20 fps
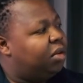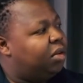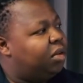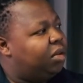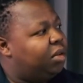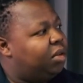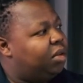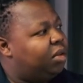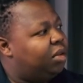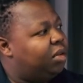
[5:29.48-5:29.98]

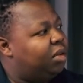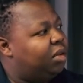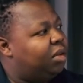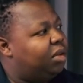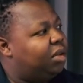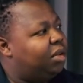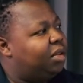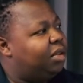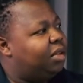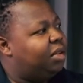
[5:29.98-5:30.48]

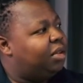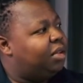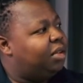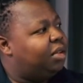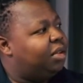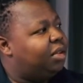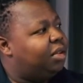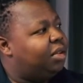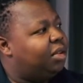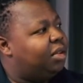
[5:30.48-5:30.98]

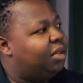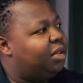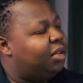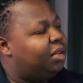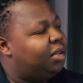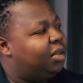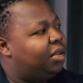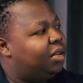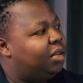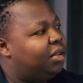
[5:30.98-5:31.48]

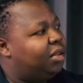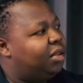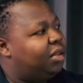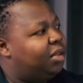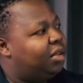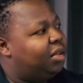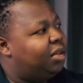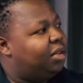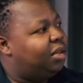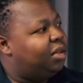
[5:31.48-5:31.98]

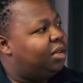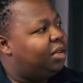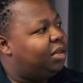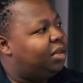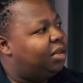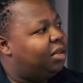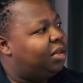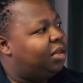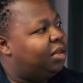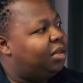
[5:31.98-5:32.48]

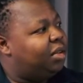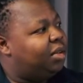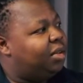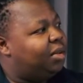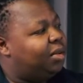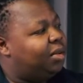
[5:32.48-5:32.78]
This person isn't speaking.